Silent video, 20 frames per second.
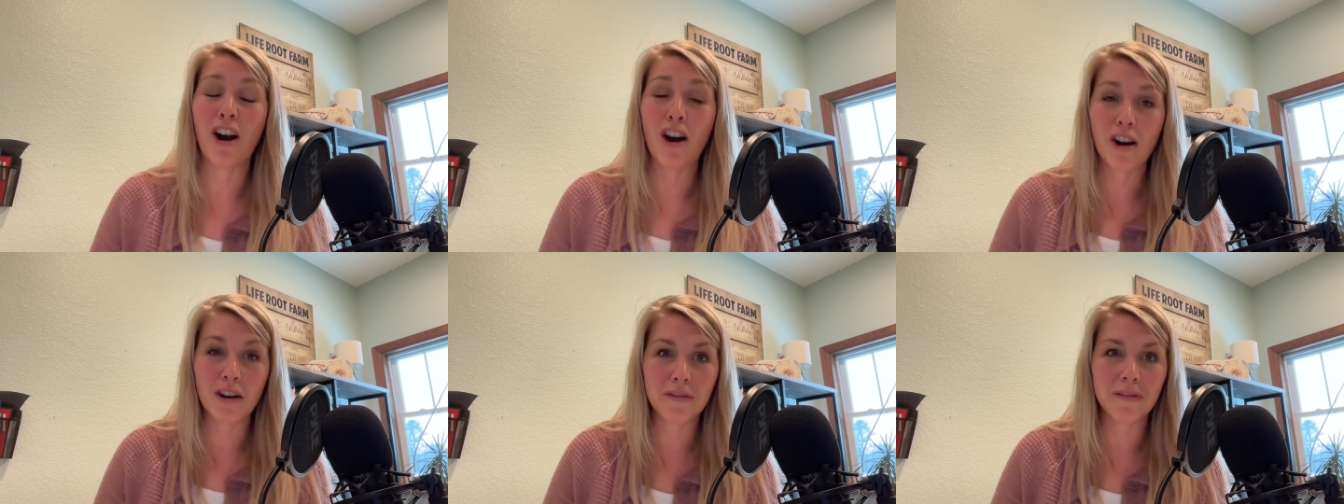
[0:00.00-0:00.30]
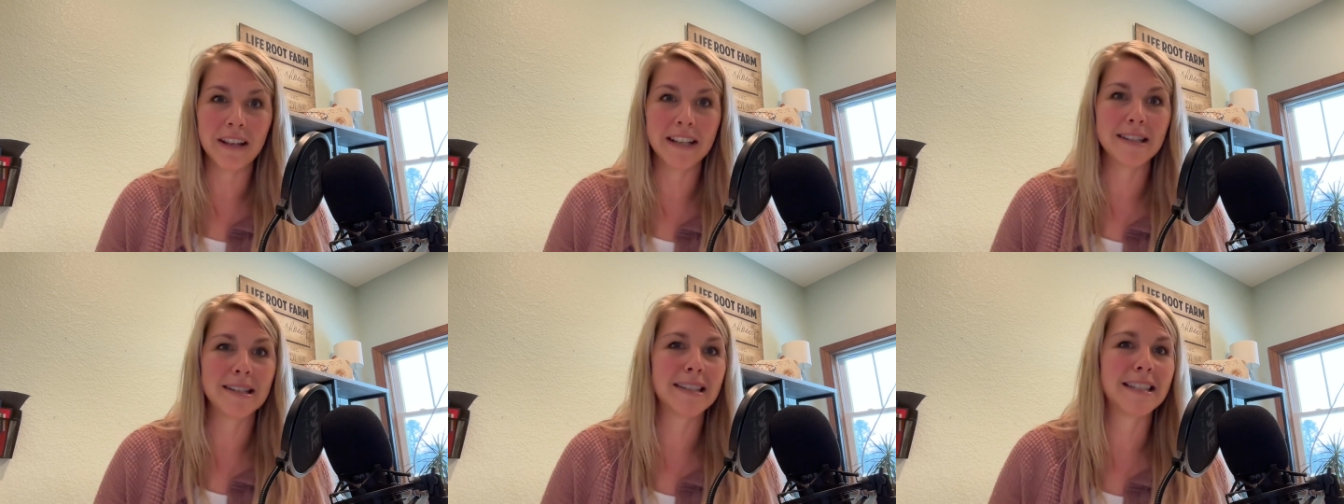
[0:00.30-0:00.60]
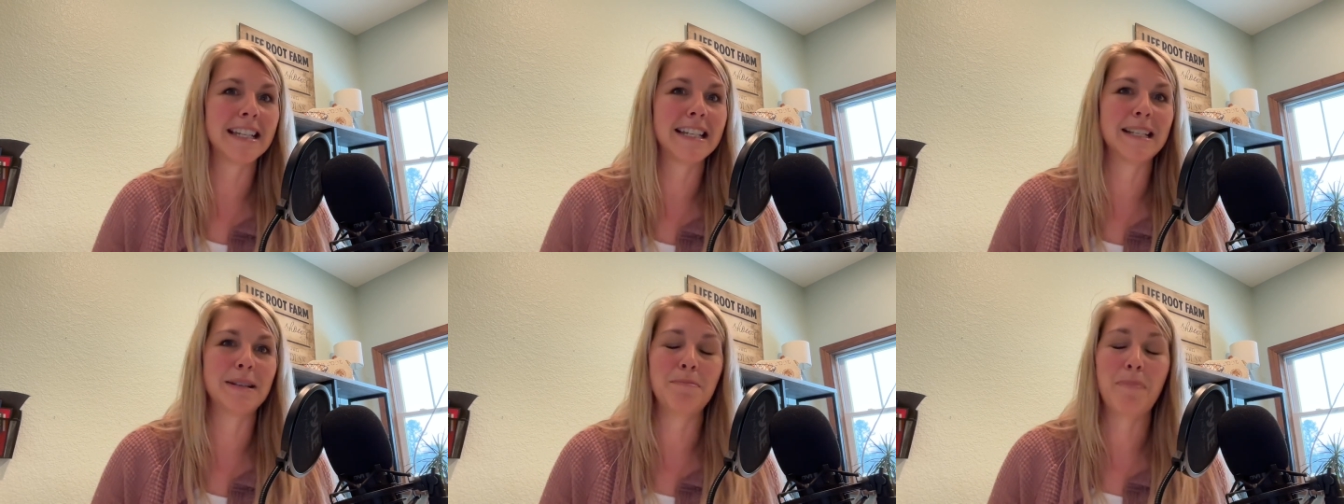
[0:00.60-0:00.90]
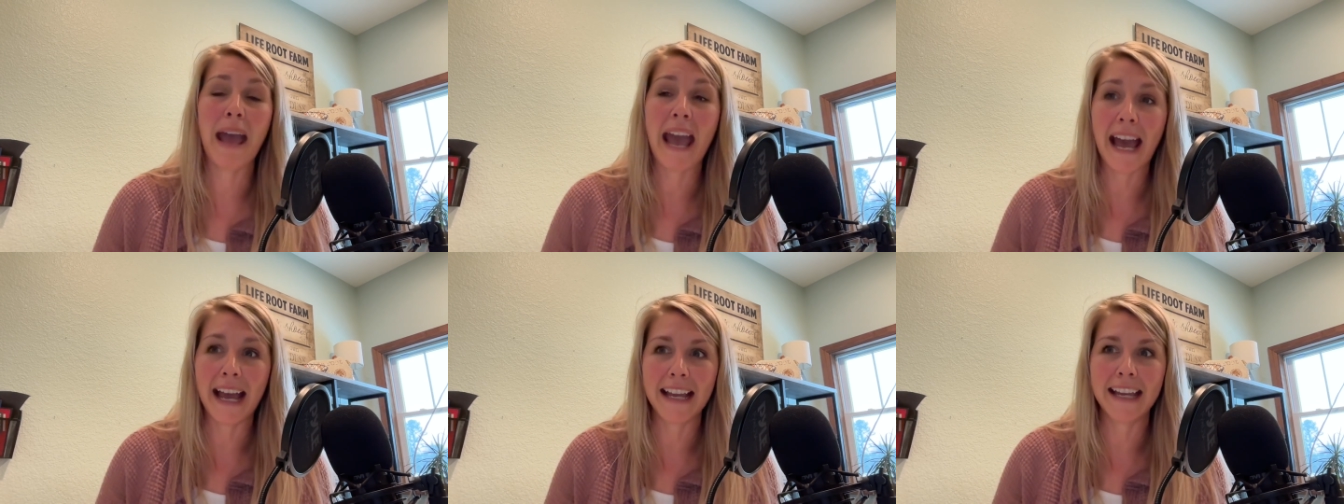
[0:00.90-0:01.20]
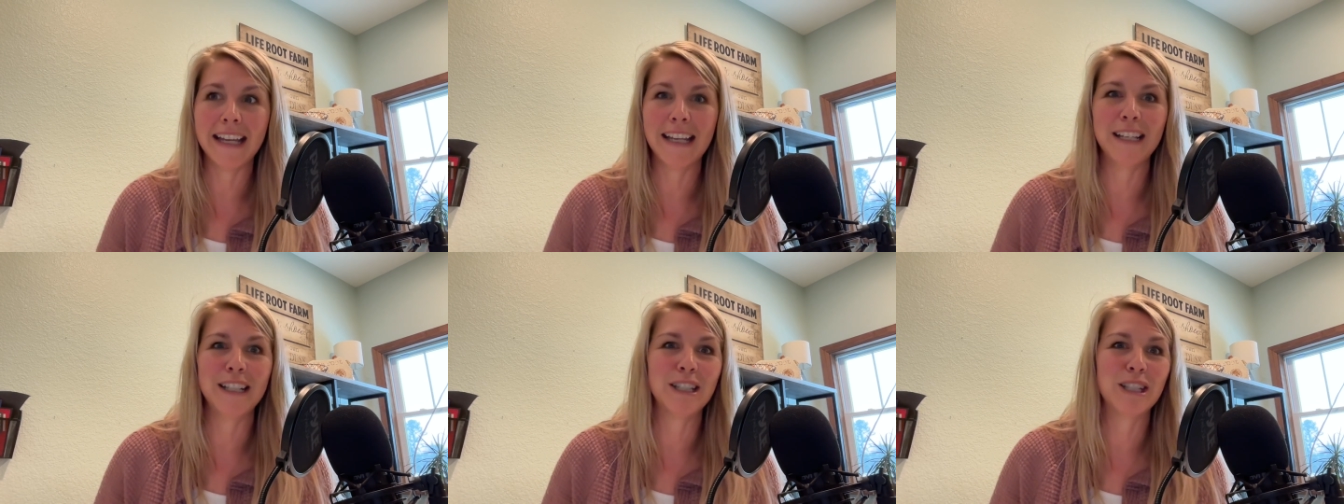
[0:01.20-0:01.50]
harvest and
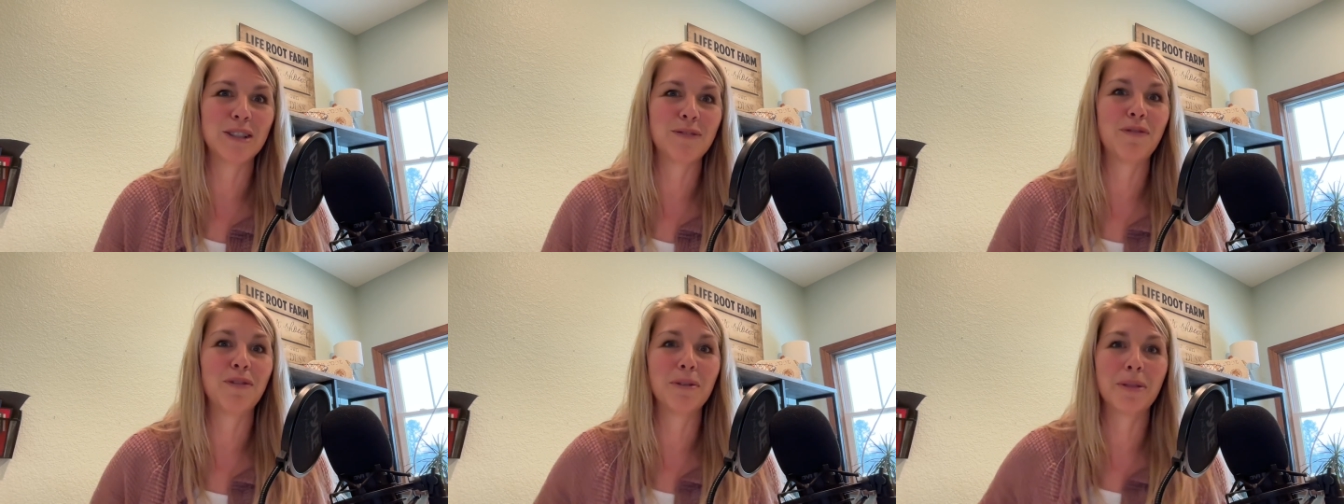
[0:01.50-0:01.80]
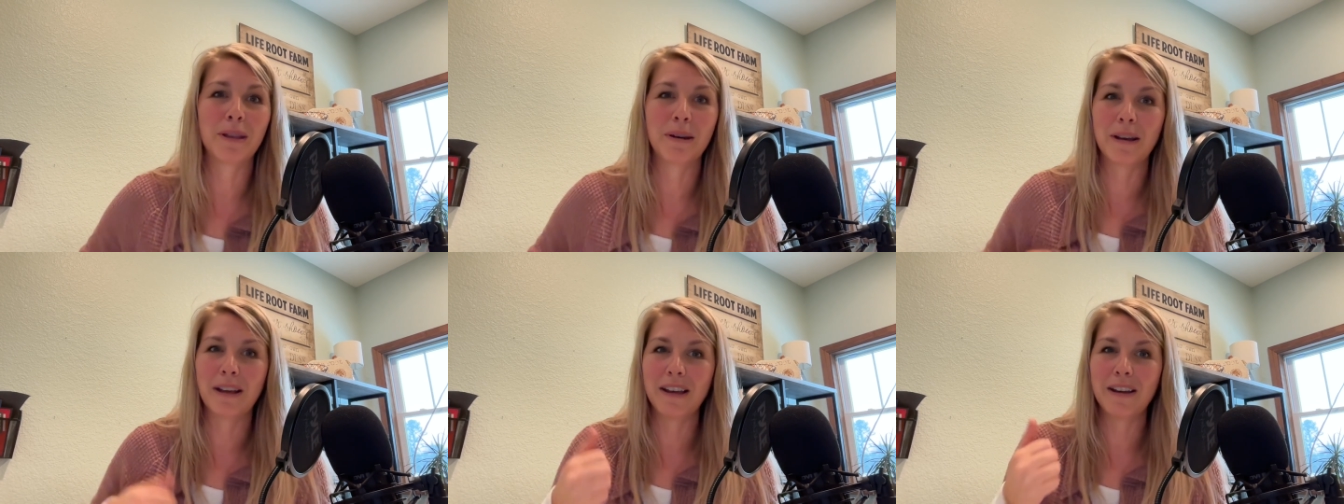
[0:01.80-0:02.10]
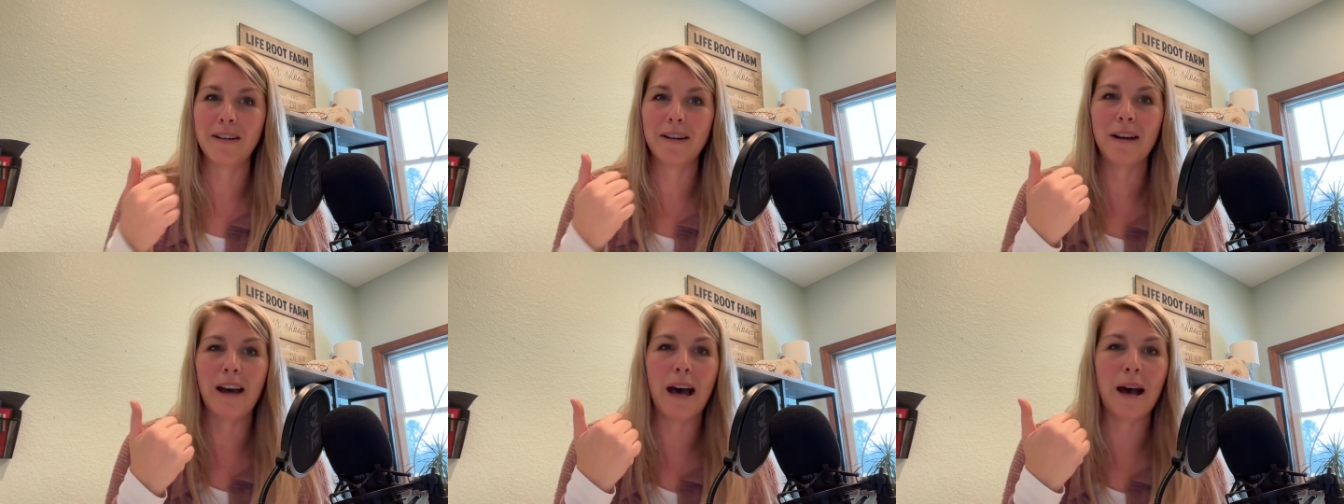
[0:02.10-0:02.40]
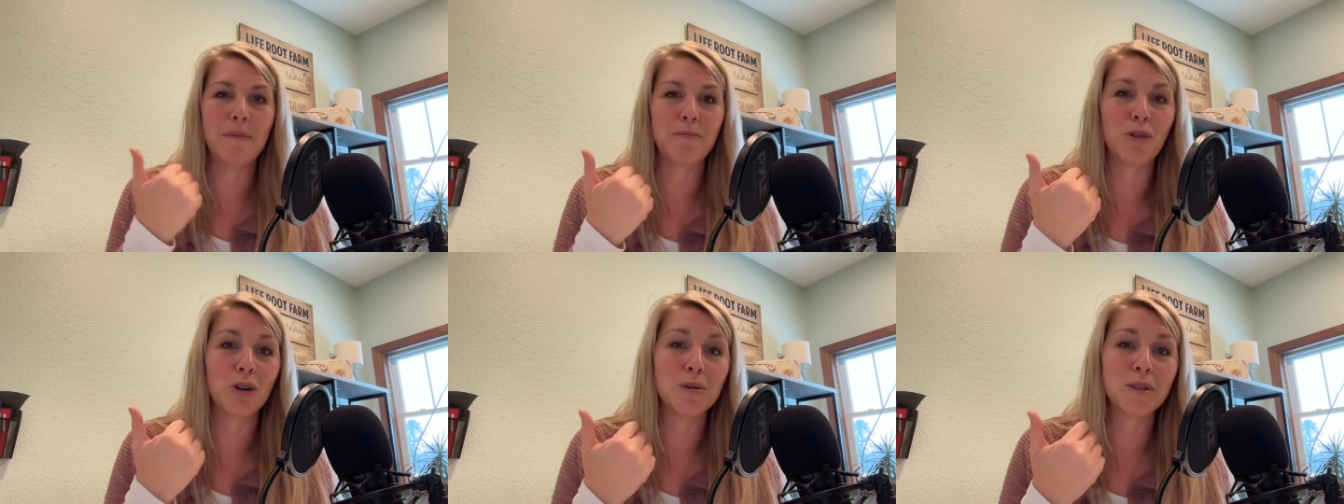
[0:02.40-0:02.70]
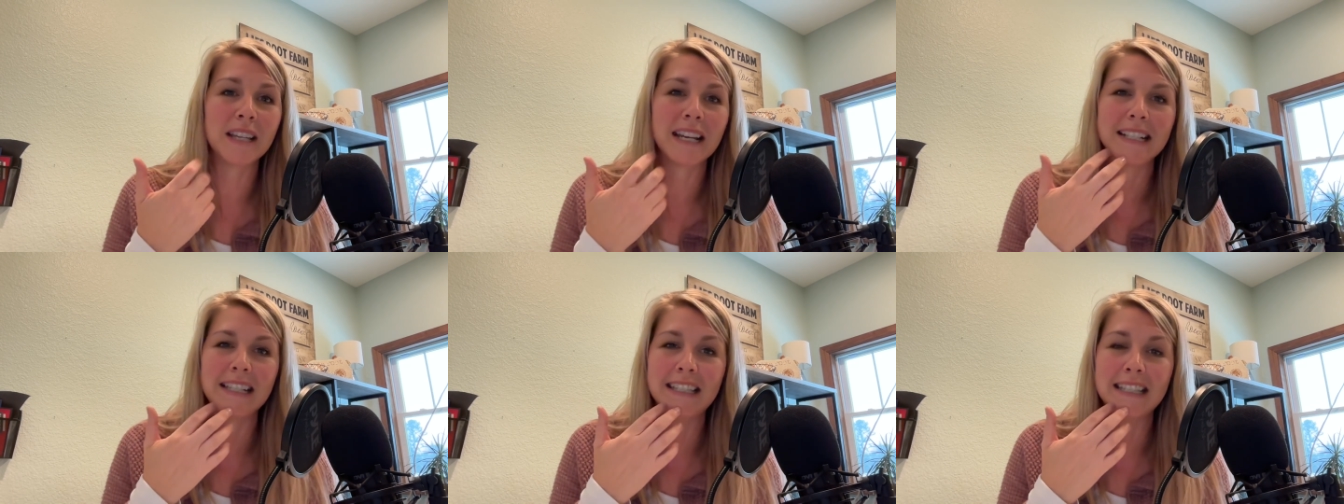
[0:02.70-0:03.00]
package for the
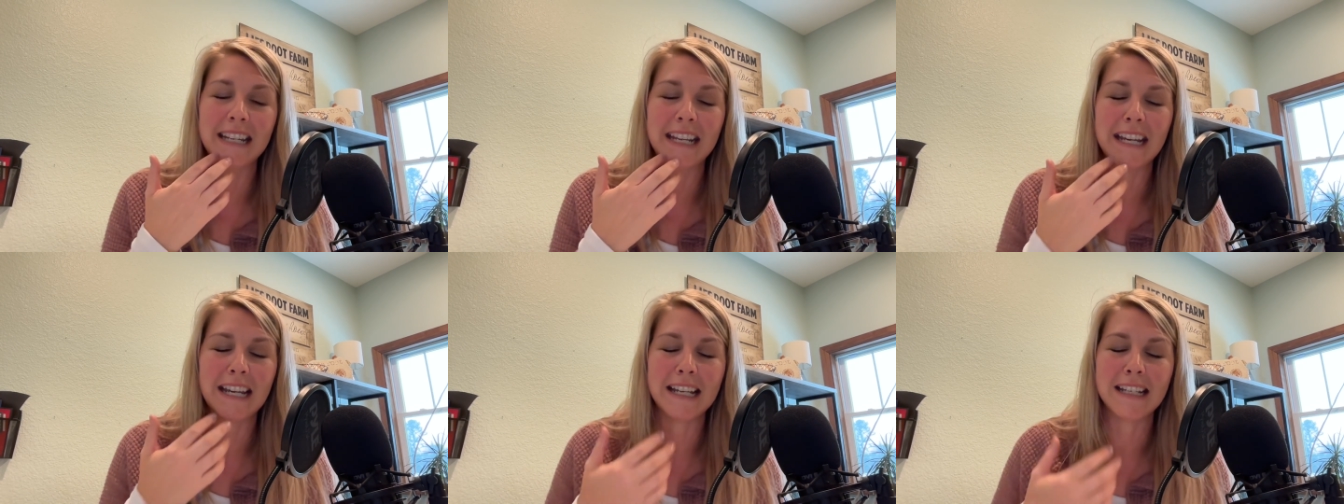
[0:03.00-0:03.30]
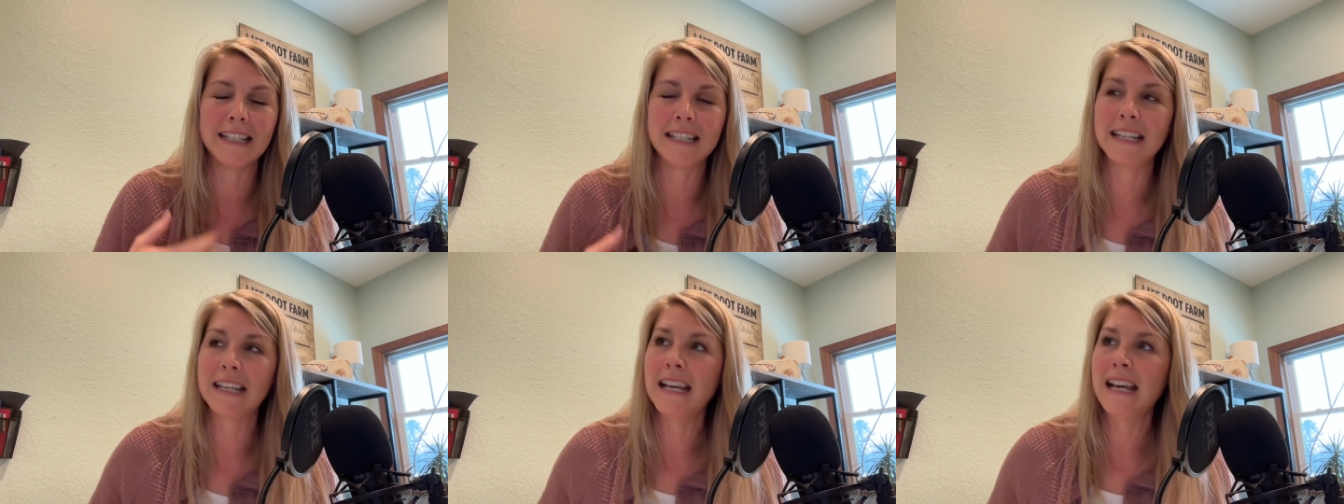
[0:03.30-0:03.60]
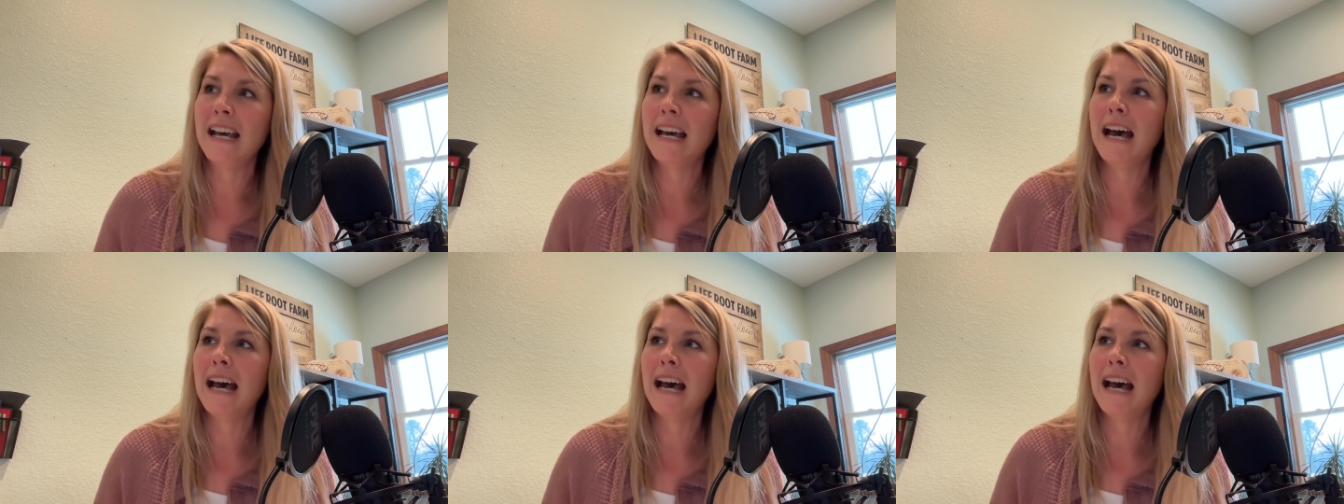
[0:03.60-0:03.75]
roadside stand.